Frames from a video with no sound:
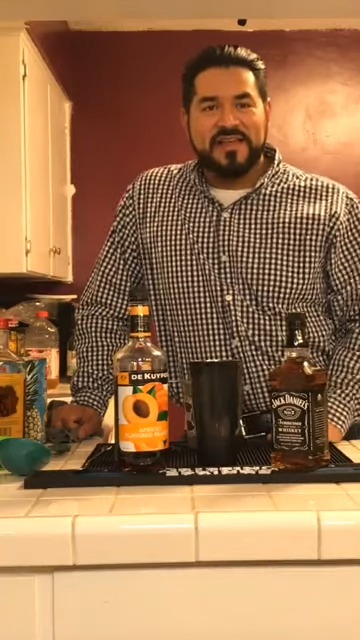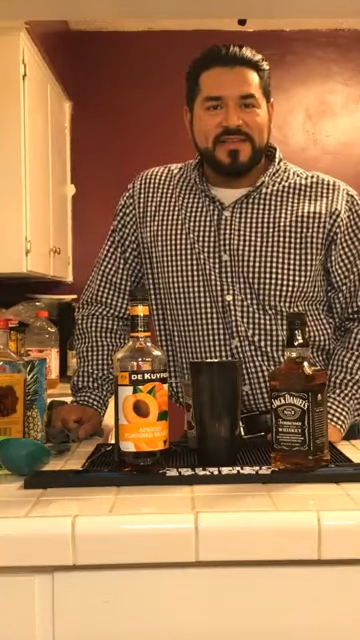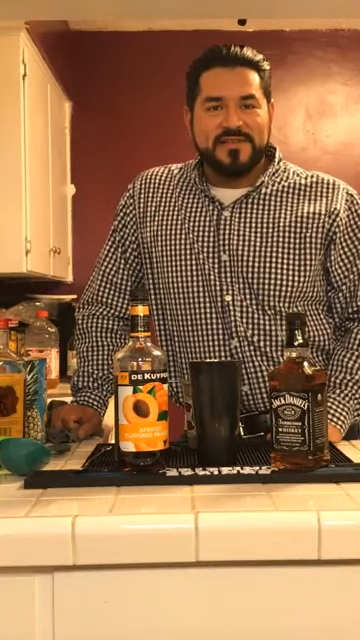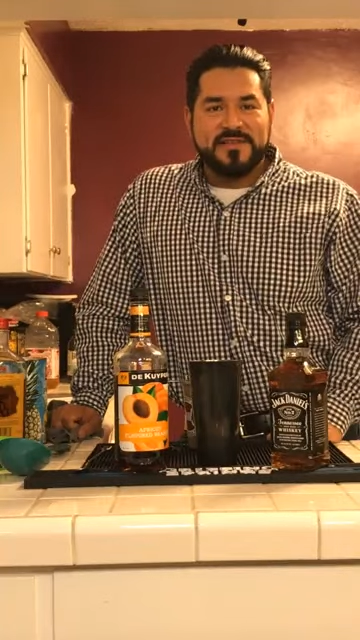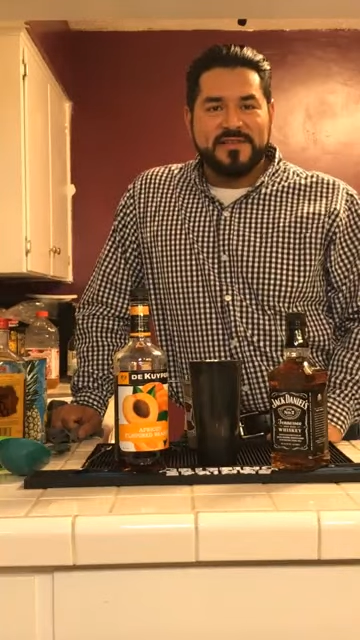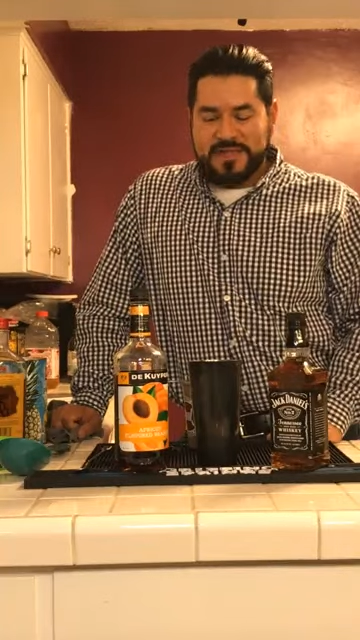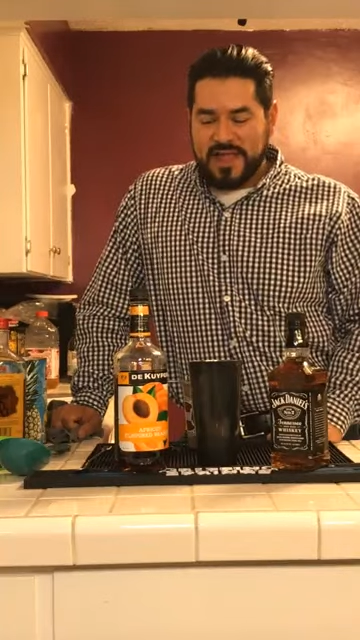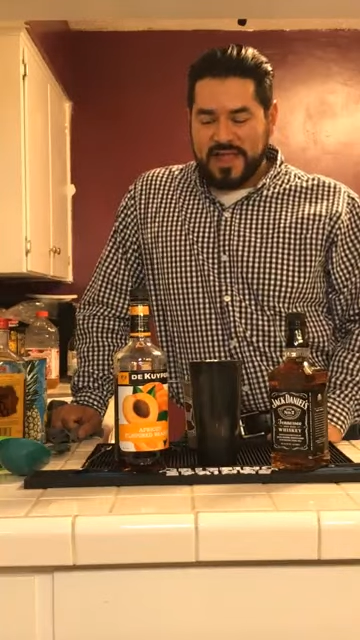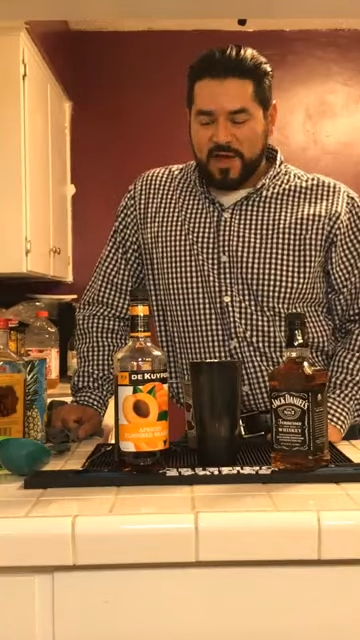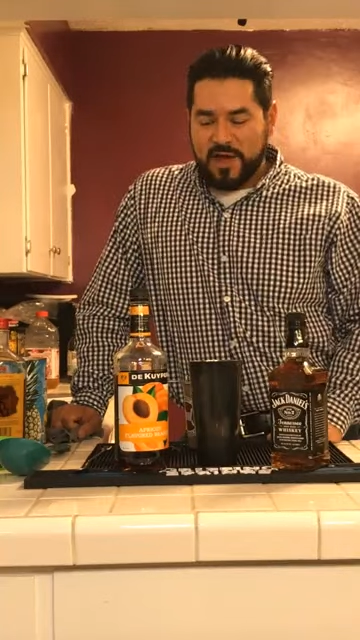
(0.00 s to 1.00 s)
So it's like
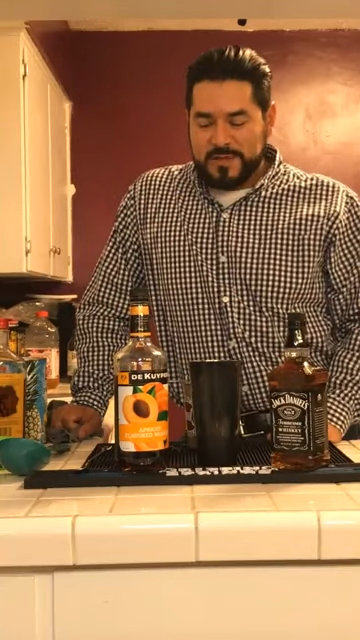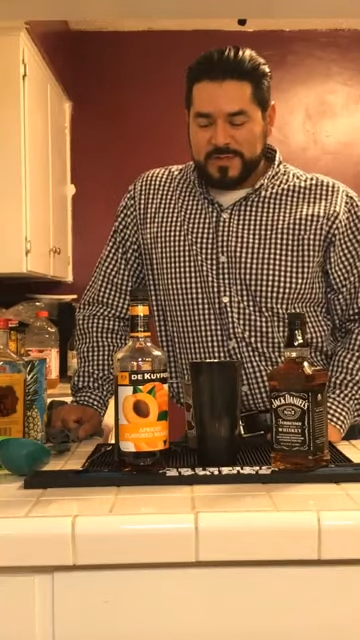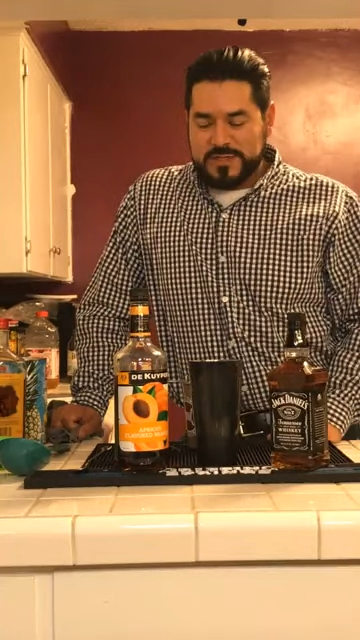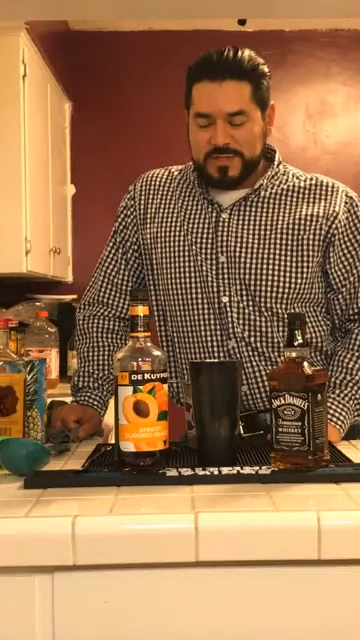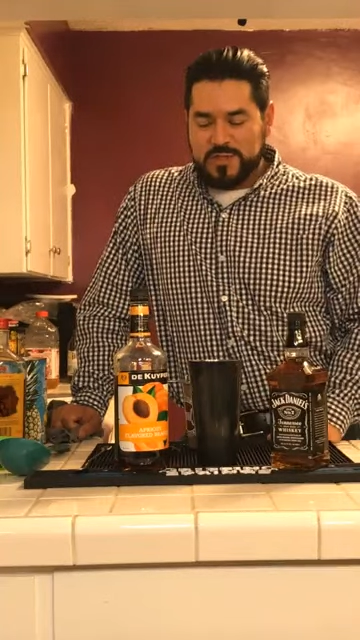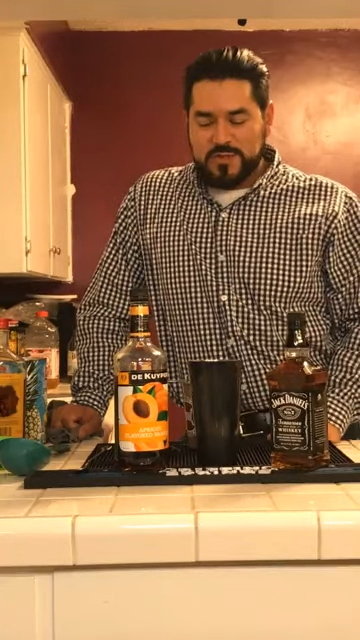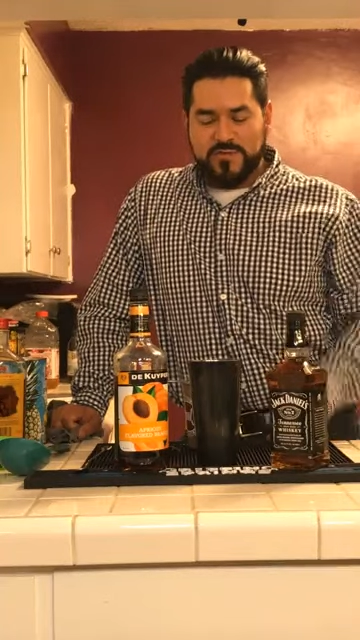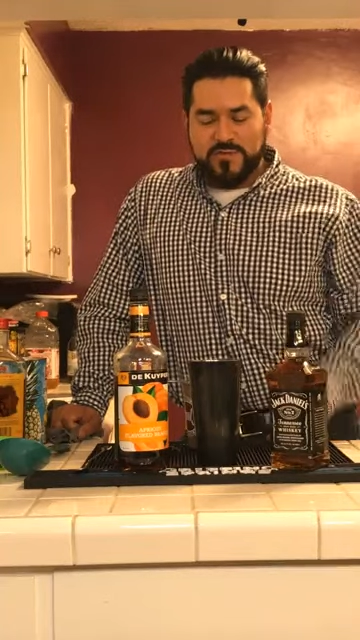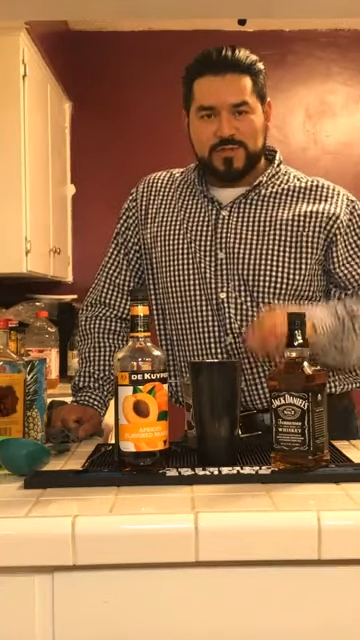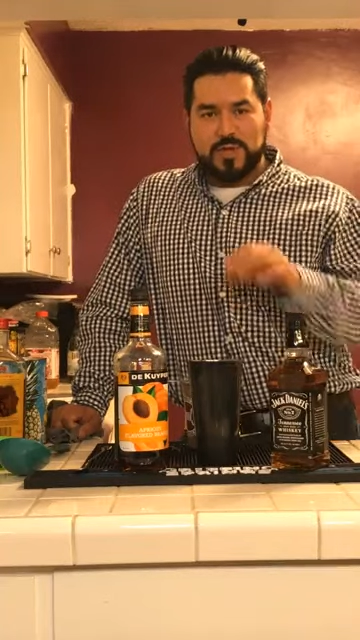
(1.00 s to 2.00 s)
almost super